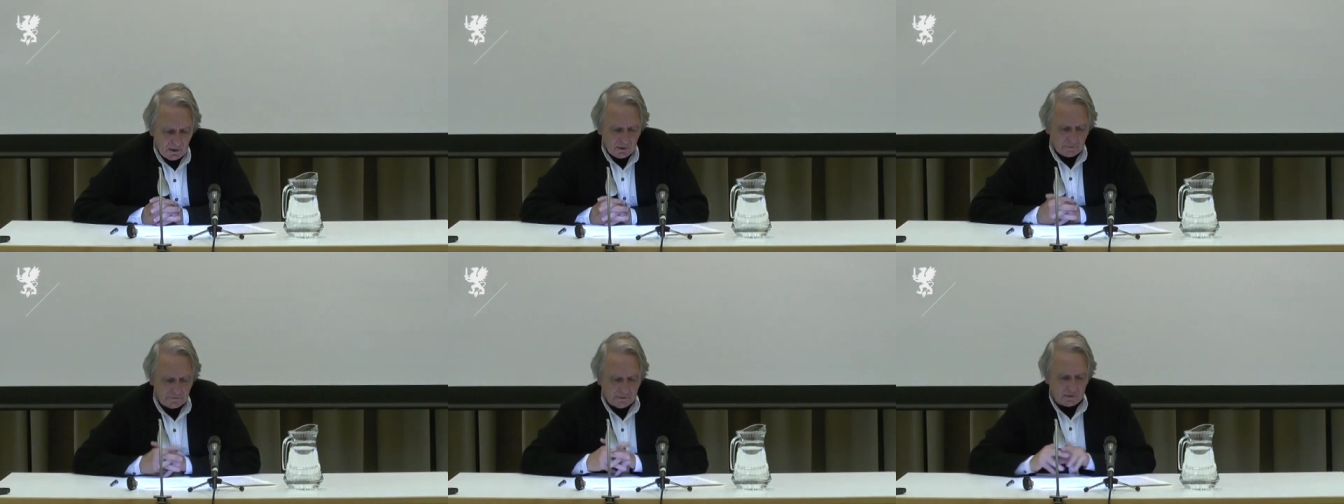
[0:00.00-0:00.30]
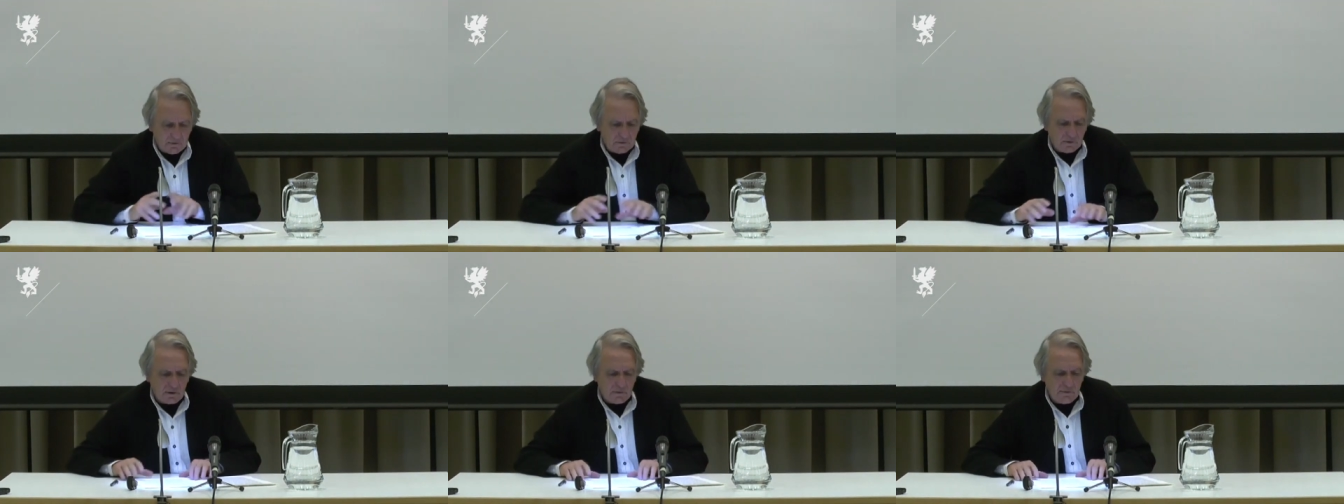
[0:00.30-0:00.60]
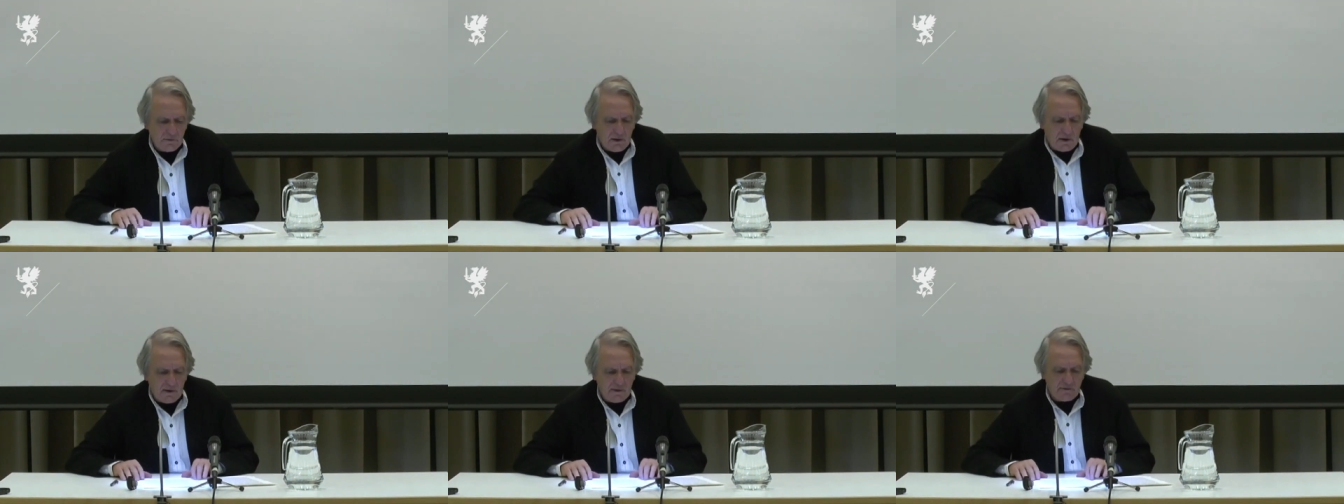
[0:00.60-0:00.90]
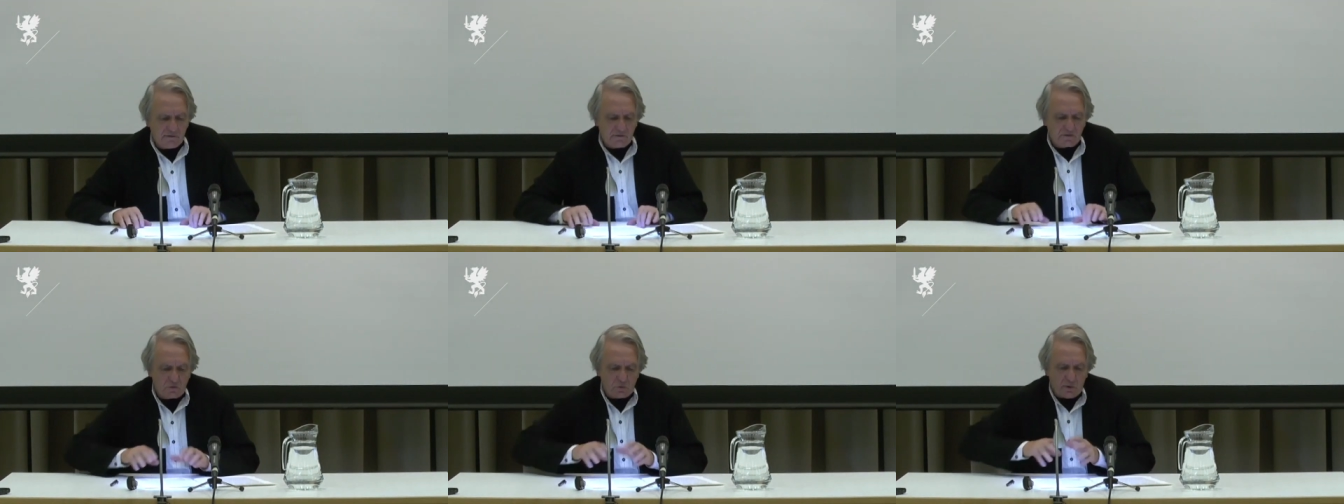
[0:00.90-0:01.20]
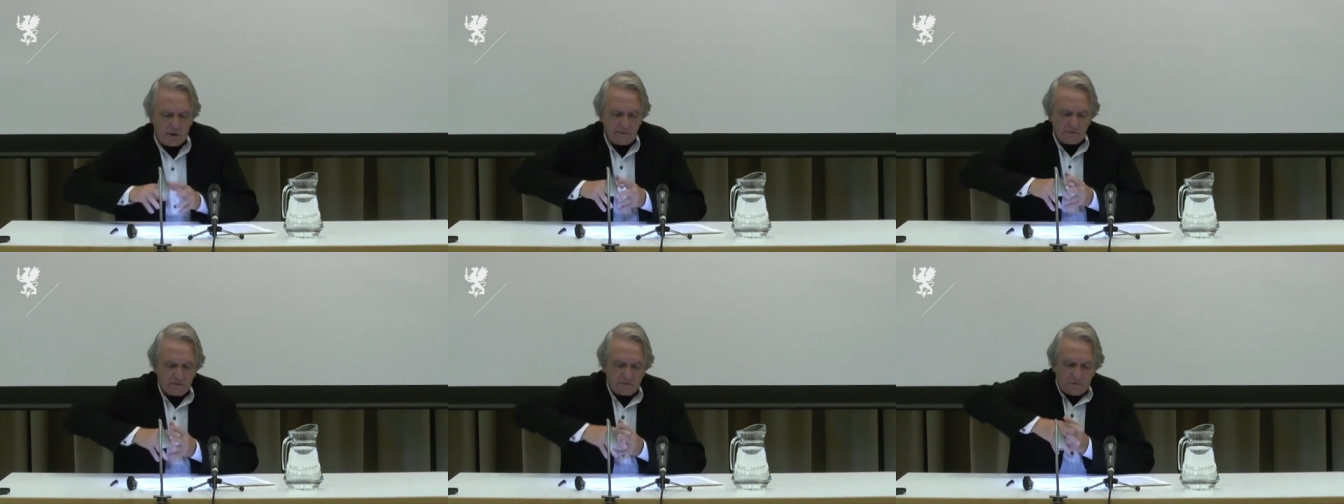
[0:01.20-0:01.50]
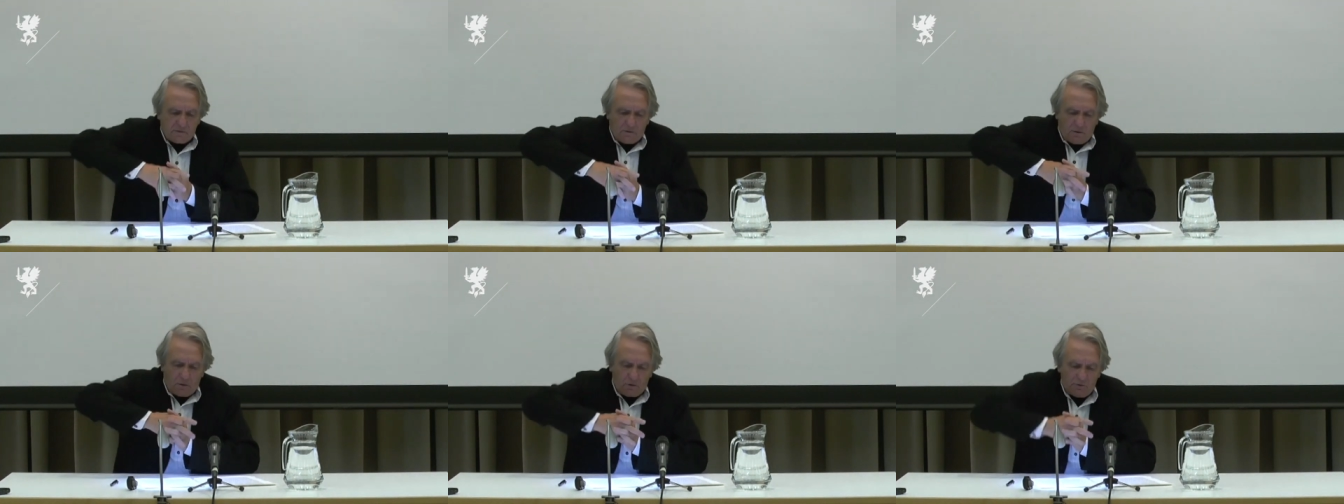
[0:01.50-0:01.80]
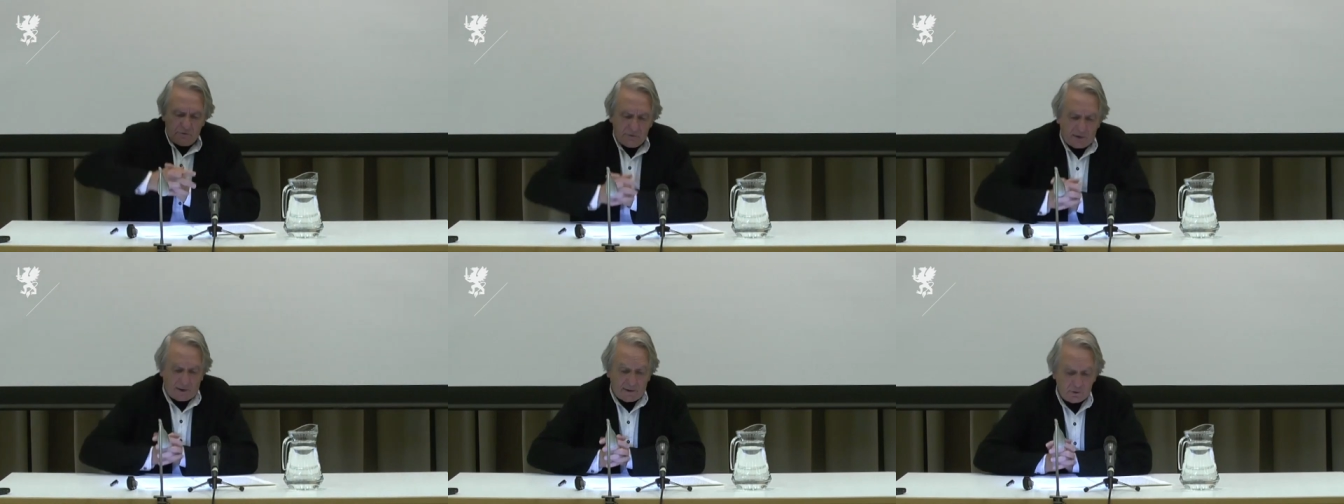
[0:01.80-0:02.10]
Duncan laid stress
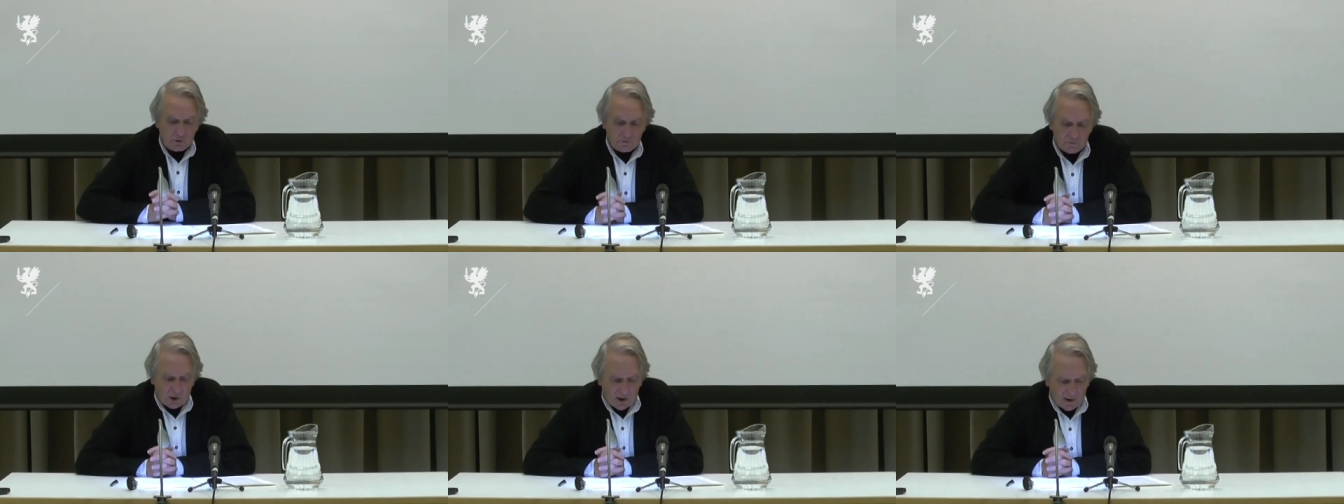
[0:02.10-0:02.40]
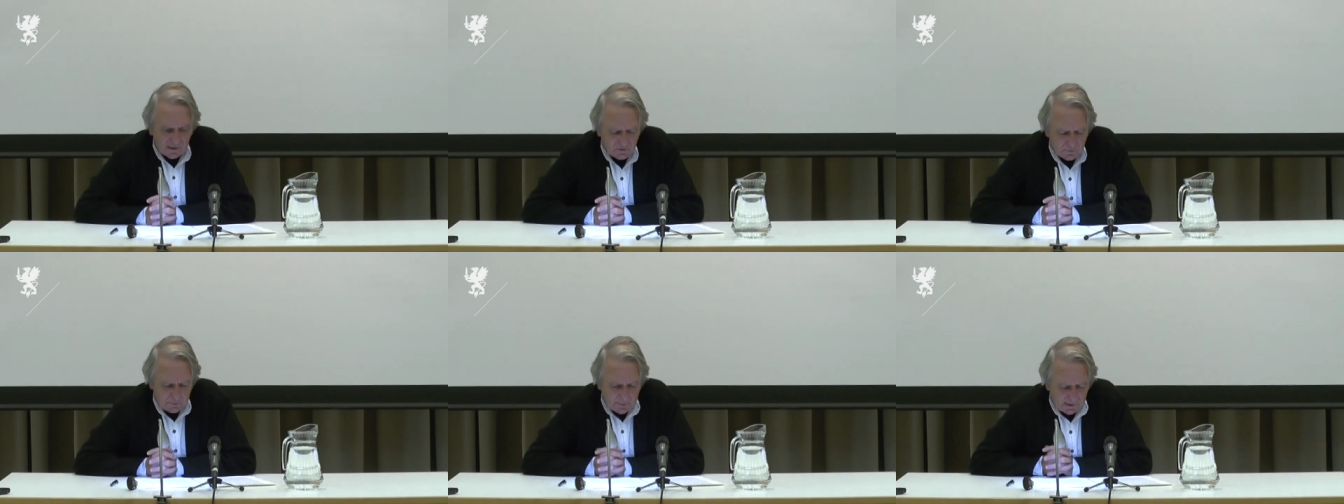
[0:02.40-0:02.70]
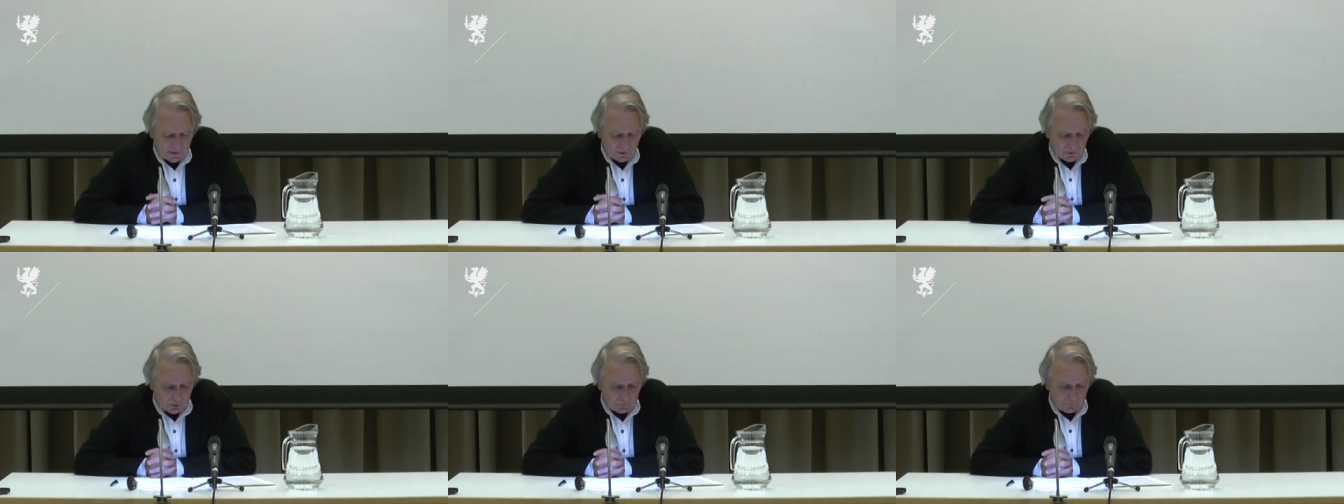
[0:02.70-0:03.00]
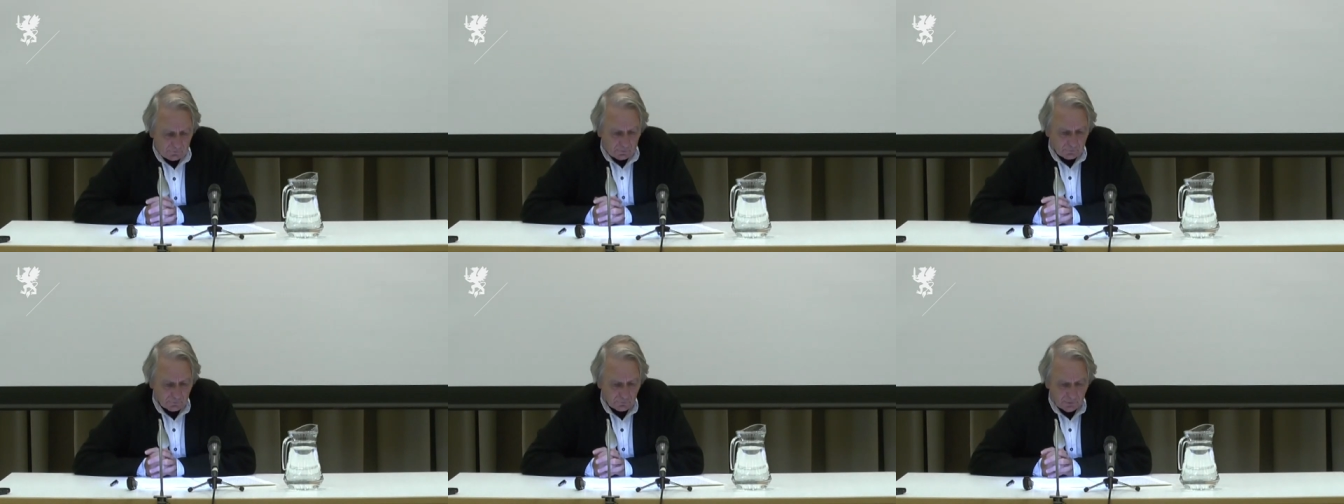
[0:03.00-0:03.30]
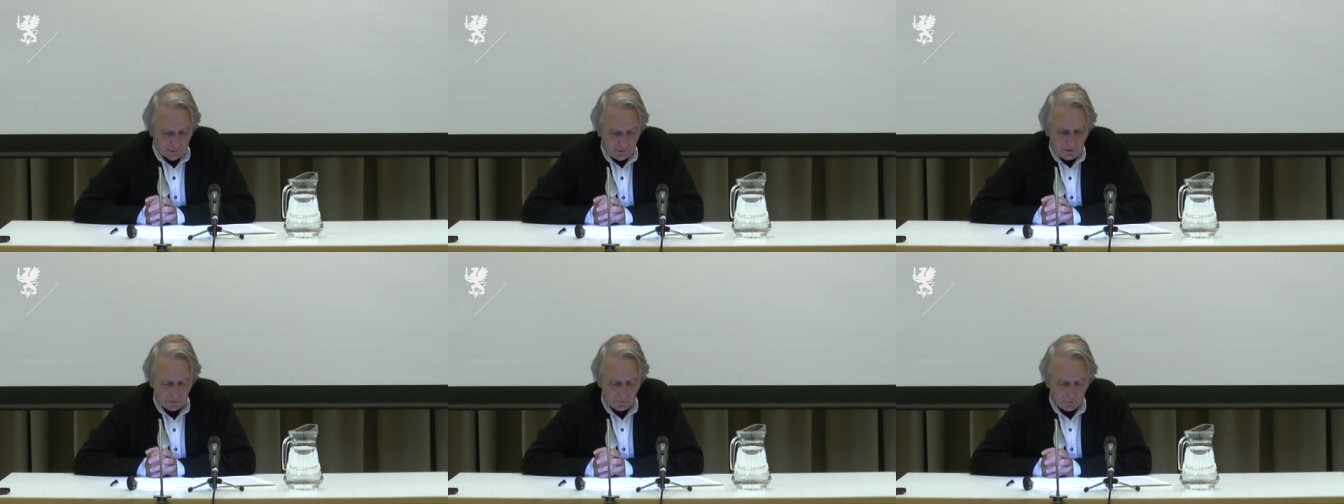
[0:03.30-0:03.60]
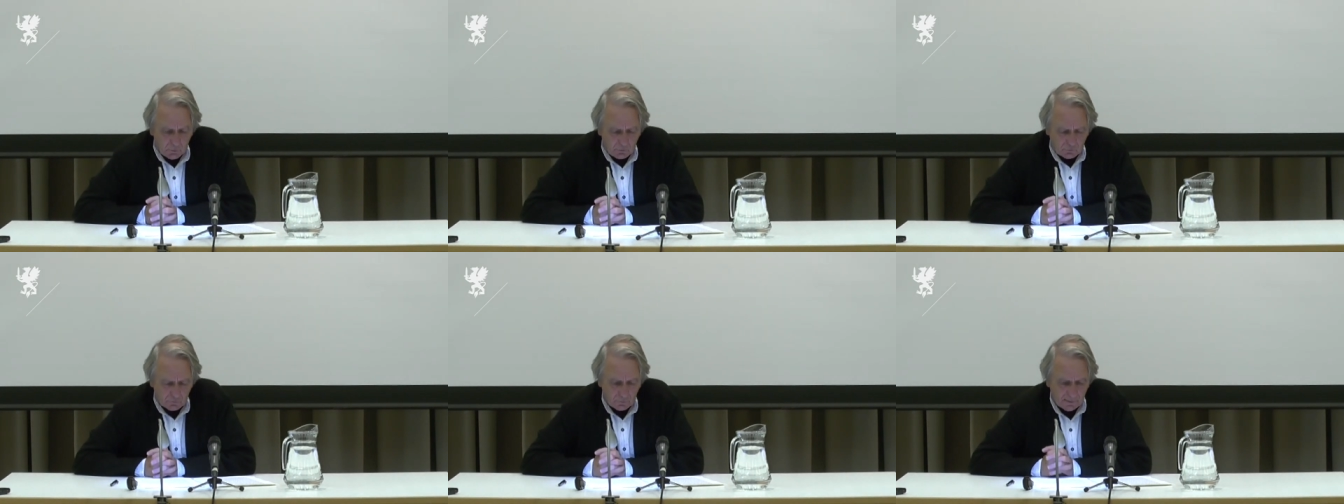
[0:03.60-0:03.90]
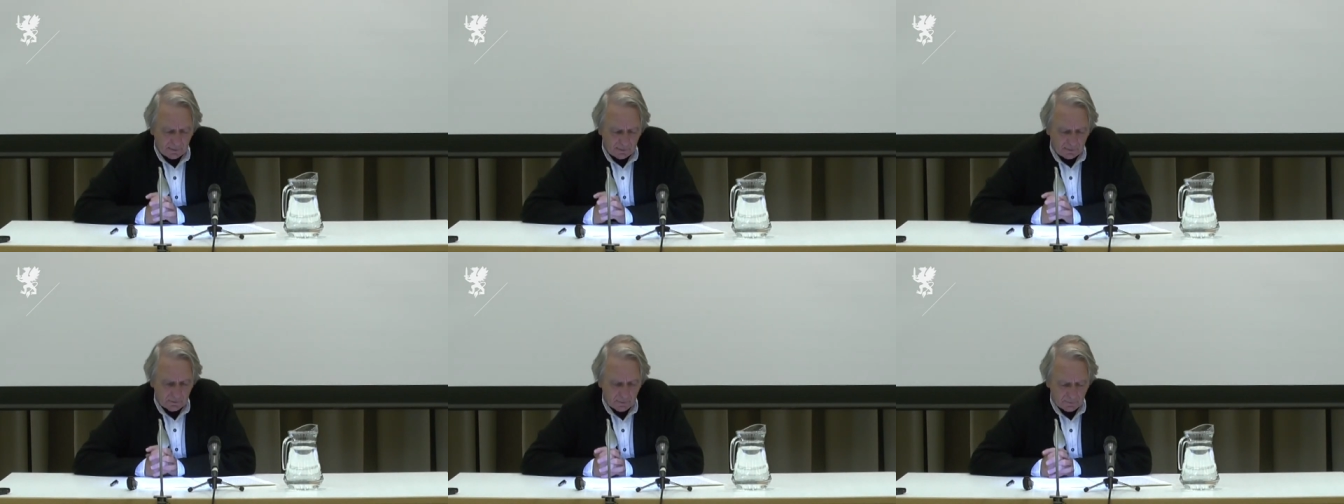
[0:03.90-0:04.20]
on another aspect of free
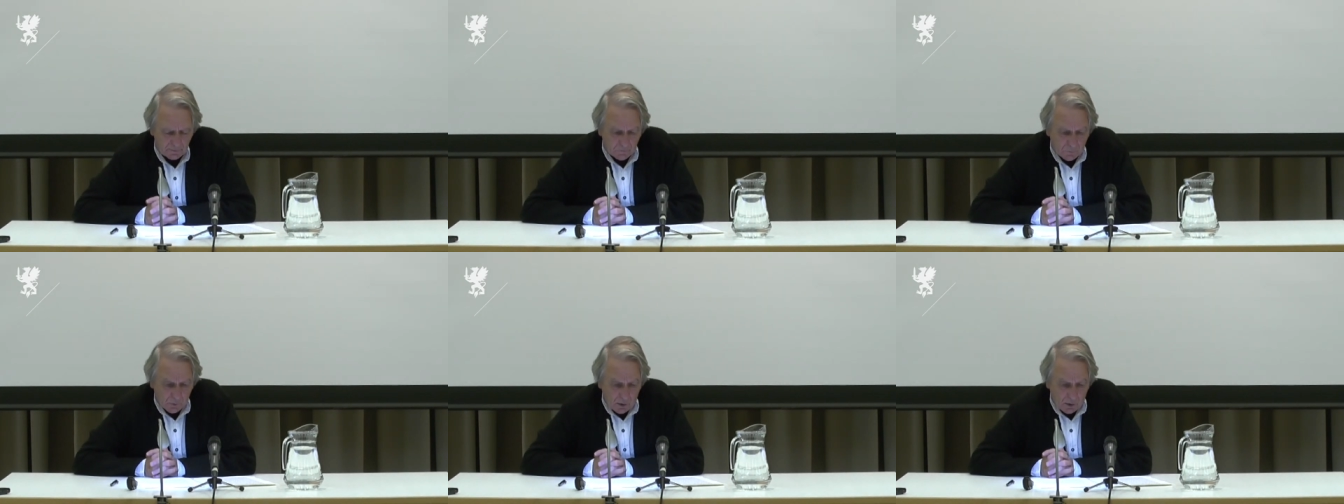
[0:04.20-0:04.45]
movement.